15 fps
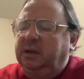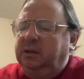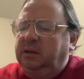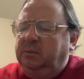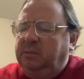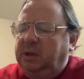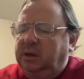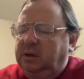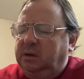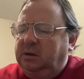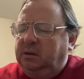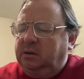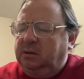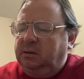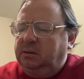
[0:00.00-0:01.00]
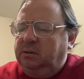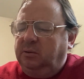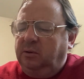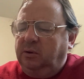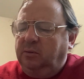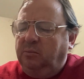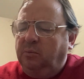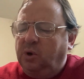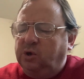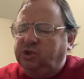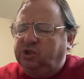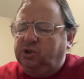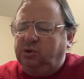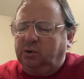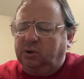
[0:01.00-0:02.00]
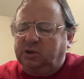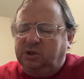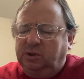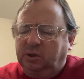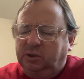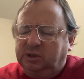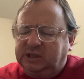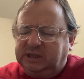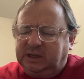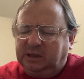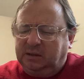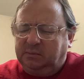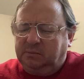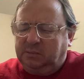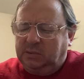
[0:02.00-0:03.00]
in America. Most stores don't sell